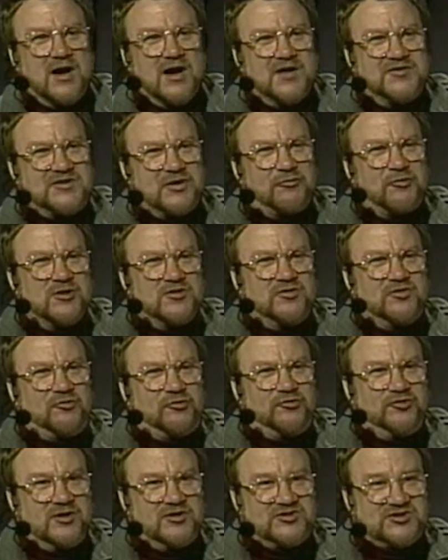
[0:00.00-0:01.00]
different
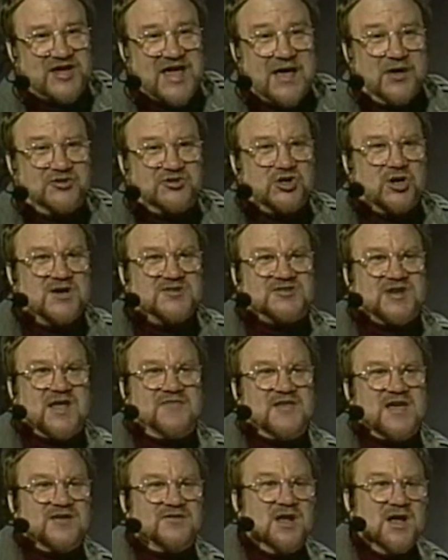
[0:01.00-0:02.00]
scale charts
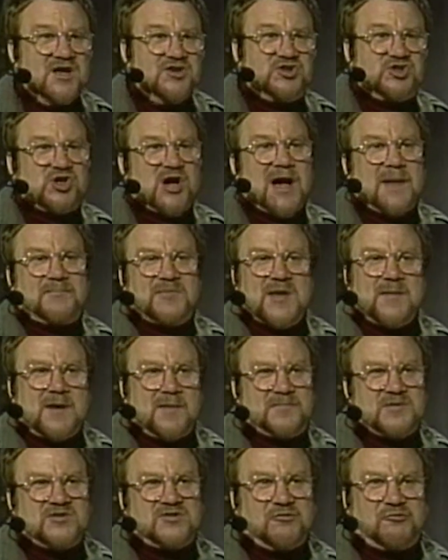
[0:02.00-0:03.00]
and then chop them
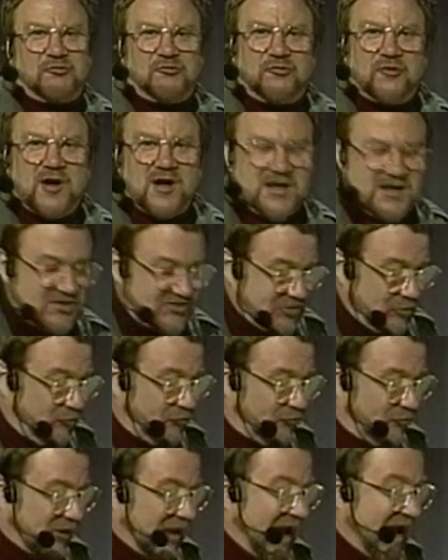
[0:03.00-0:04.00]
up into
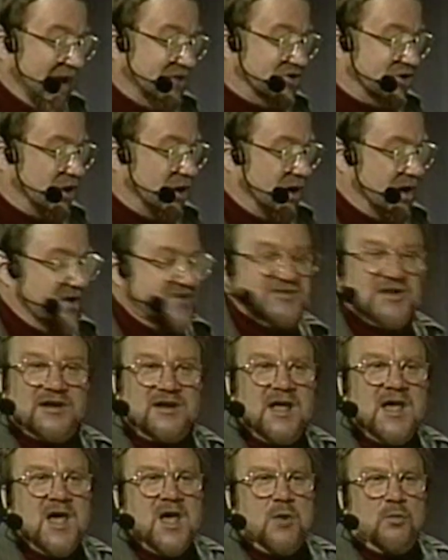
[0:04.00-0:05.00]
flashcards. And
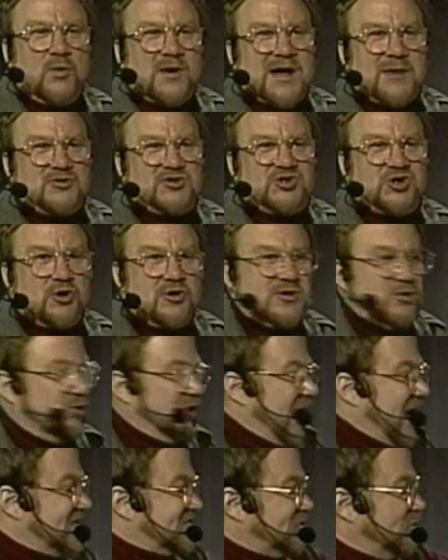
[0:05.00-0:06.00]
what I was showing you
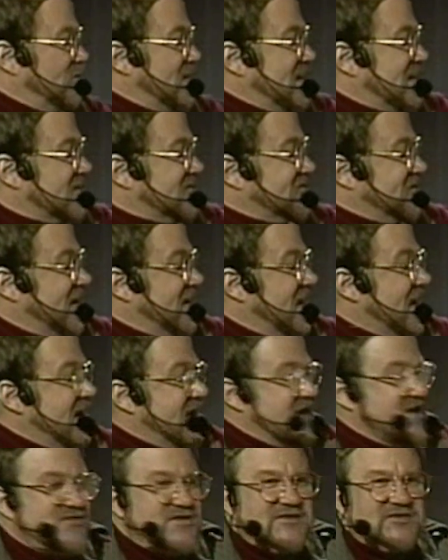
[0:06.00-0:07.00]
last week is that
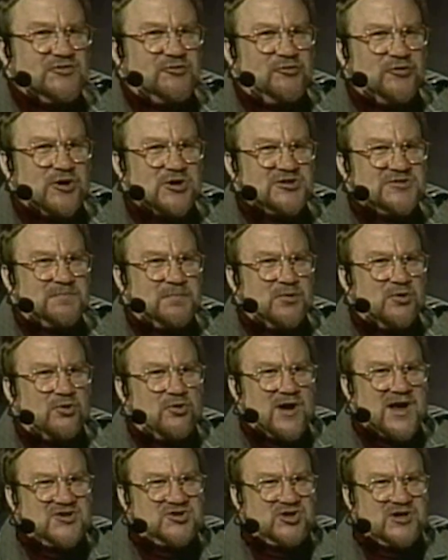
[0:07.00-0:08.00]
in this first
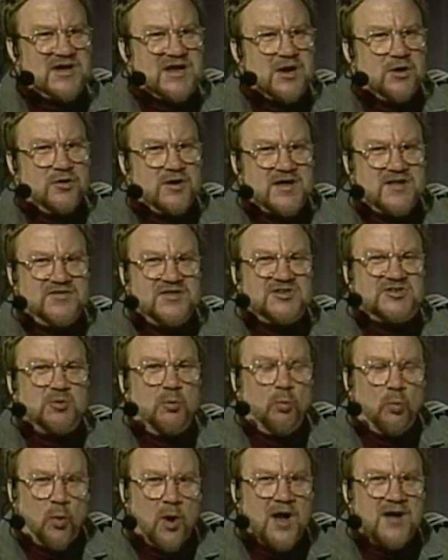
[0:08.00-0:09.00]
progression here, in this
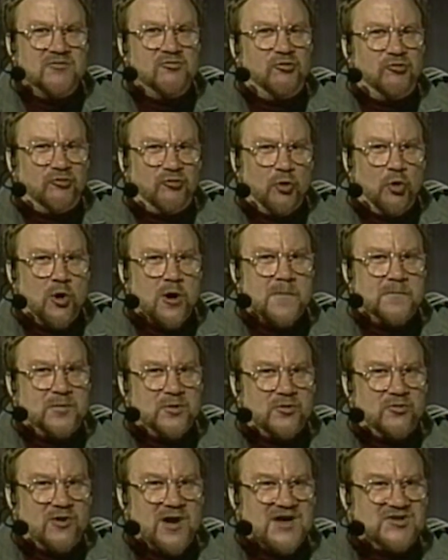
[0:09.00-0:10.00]
1-4
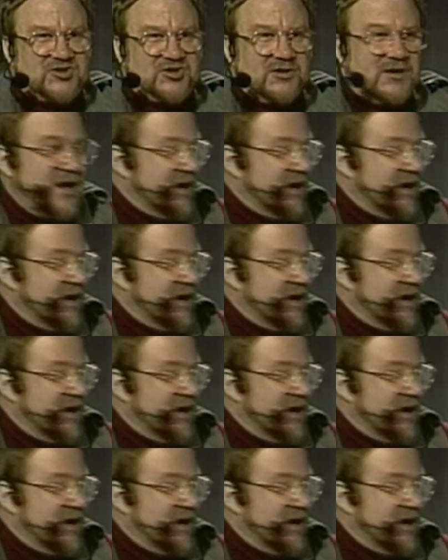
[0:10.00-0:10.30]
progression,